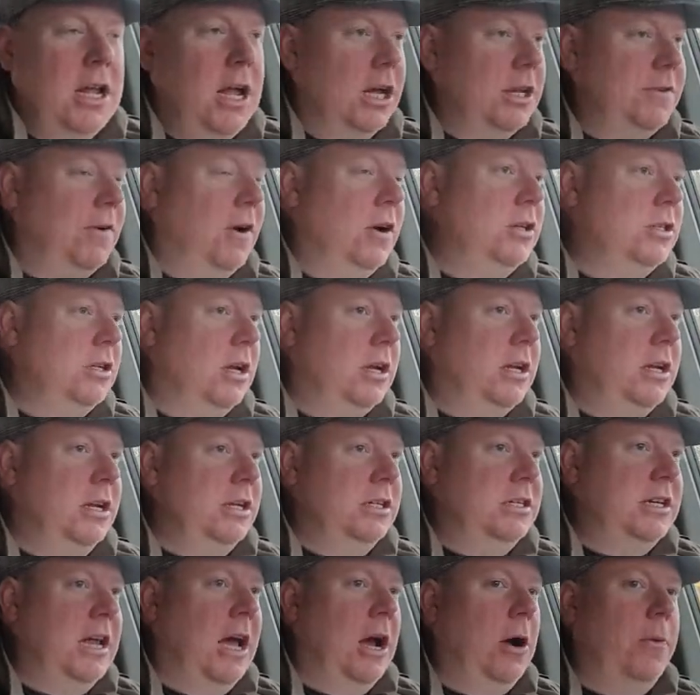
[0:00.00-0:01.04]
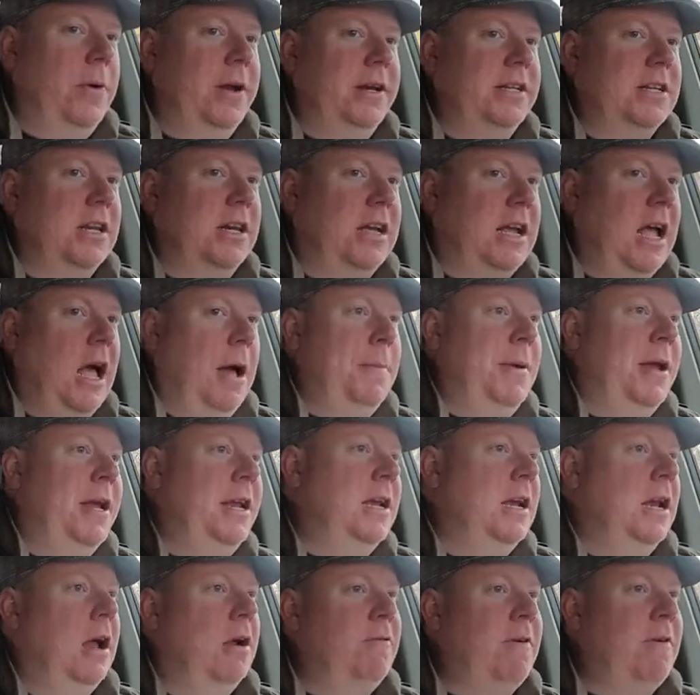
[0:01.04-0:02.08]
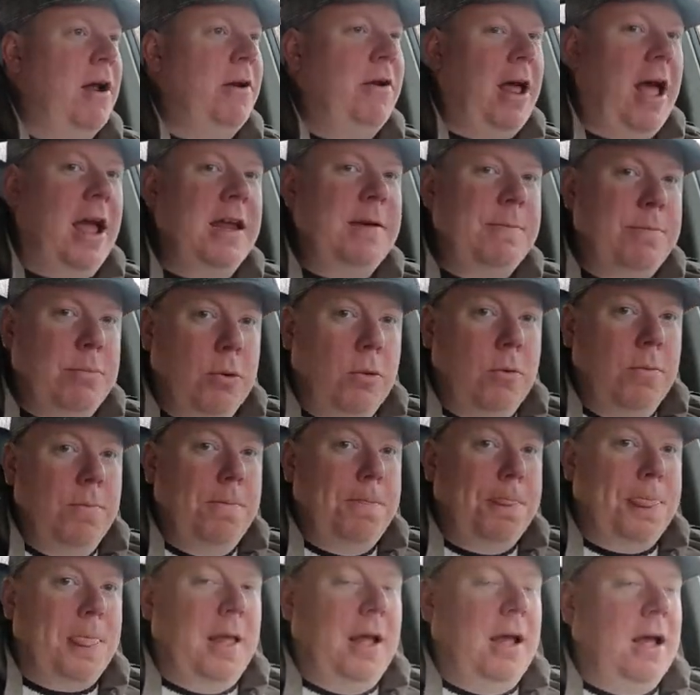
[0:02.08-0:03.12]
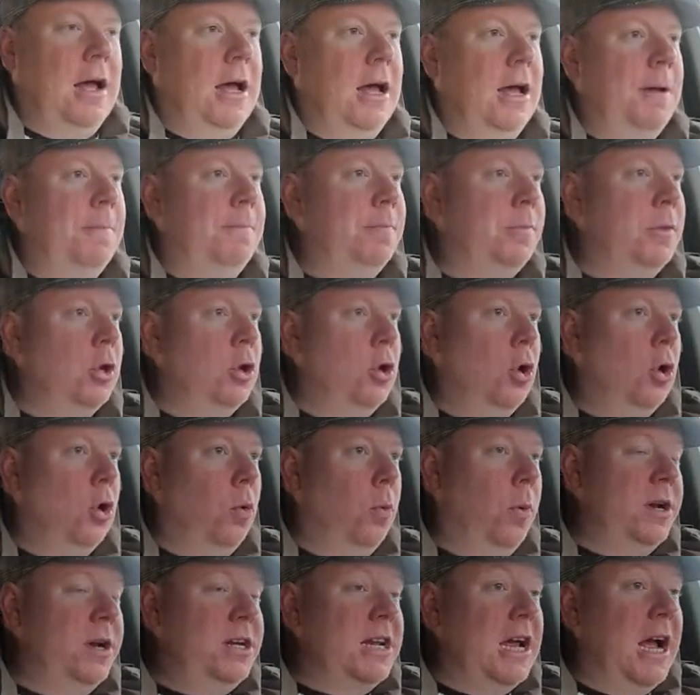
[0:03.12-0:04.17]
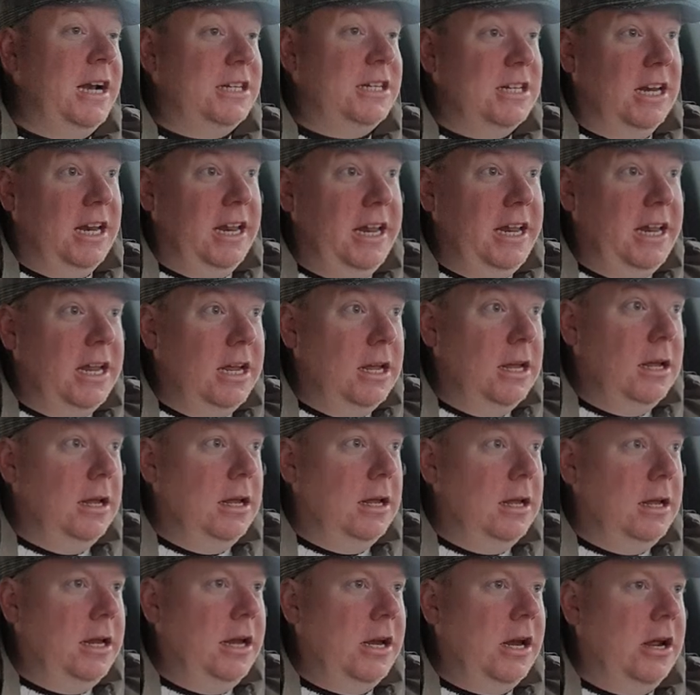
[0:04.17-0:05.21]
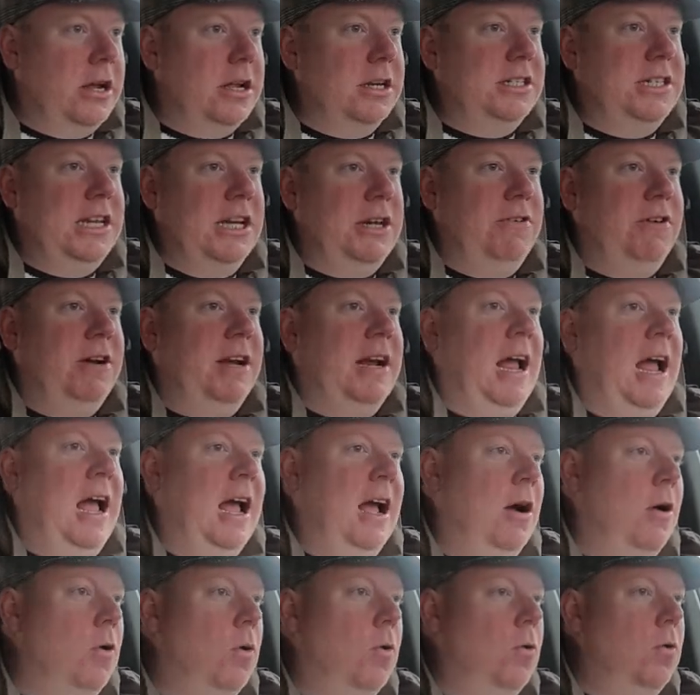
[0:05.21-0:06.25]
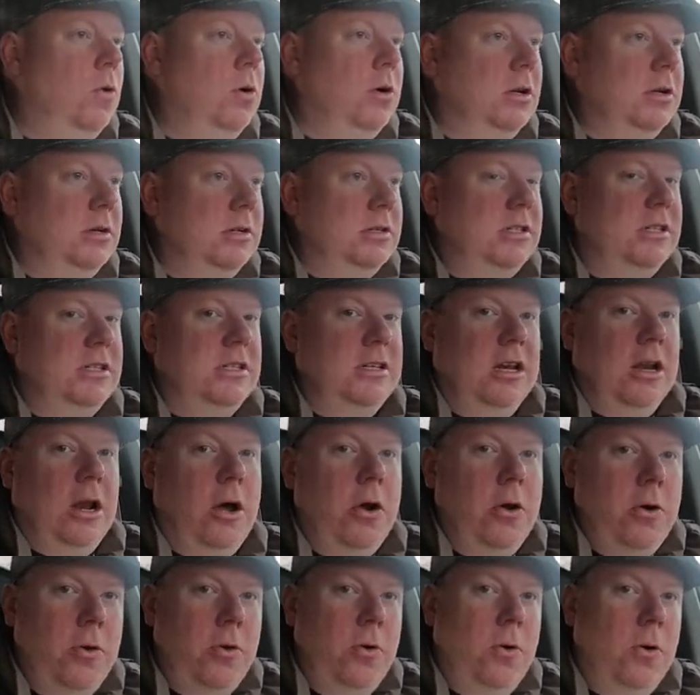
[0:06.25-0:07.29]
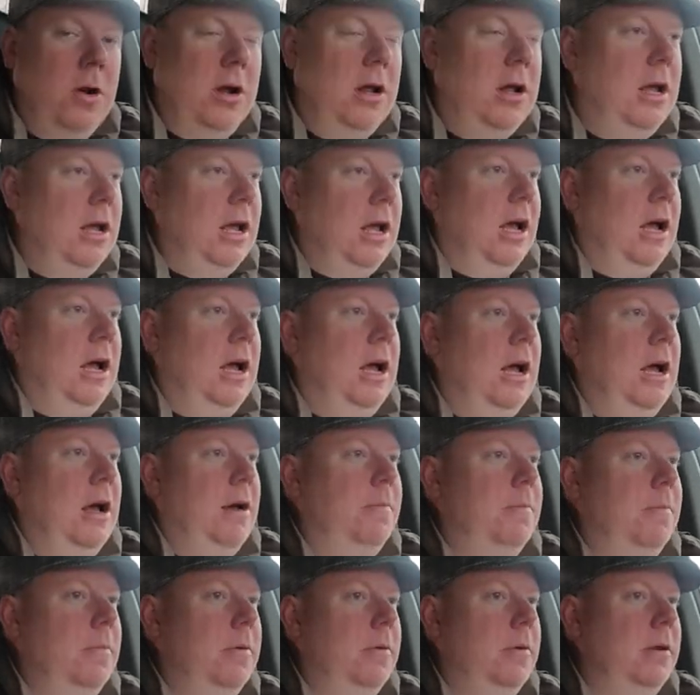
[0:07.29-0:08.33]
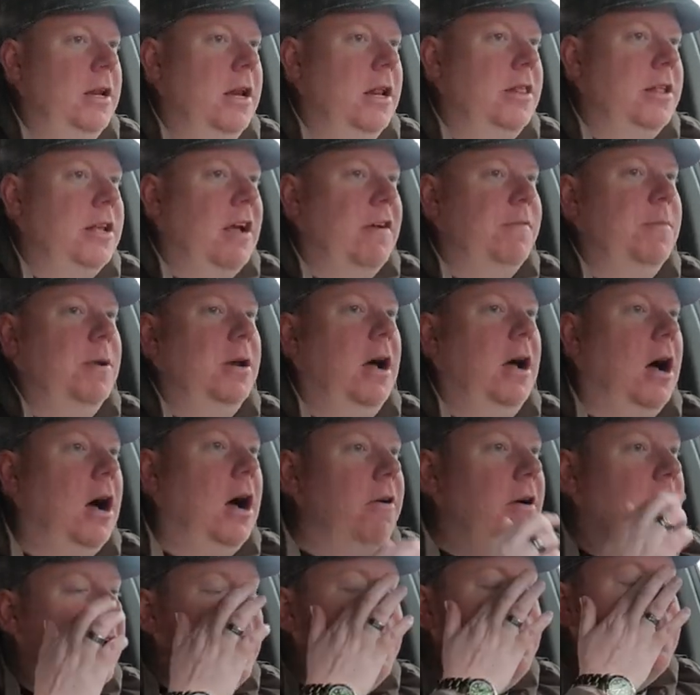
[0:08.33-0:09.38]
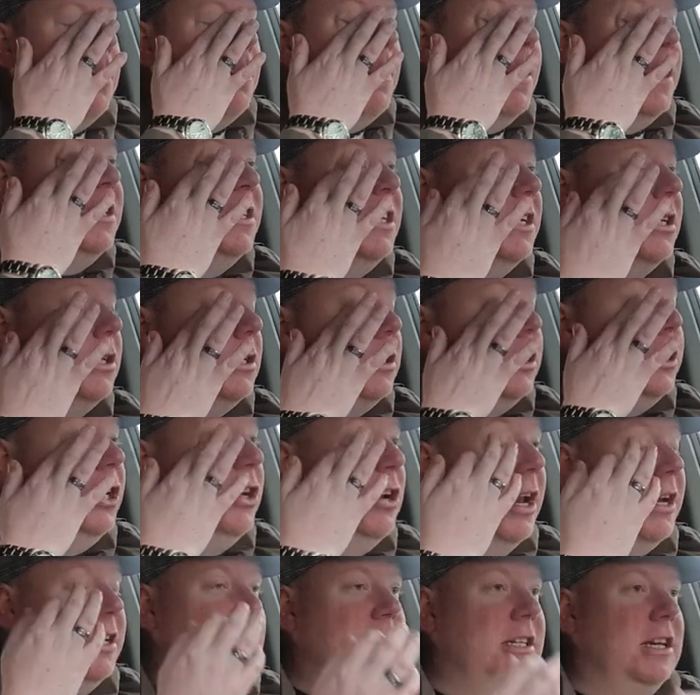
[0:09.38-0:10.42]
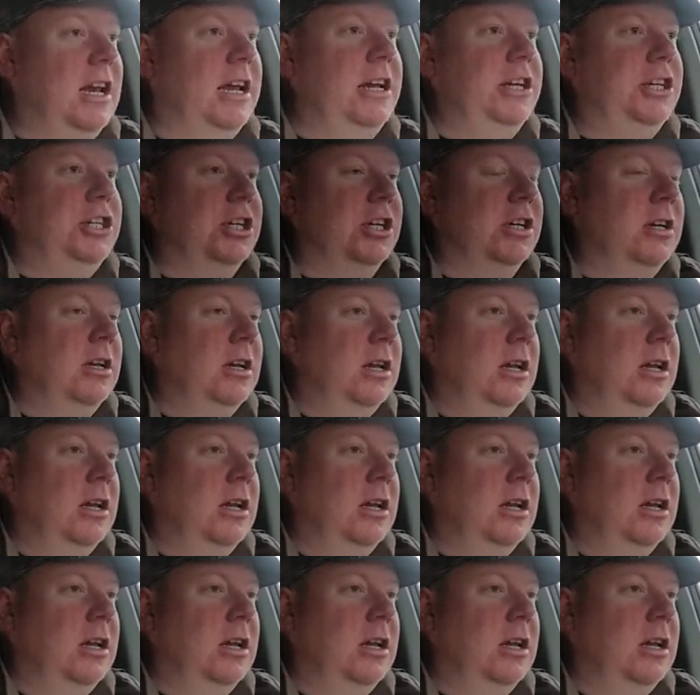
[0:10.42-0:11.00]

As far as I can tell, it's going to come in around April, which actually, you know, considering how slow you know, the government are at implementing new legislation,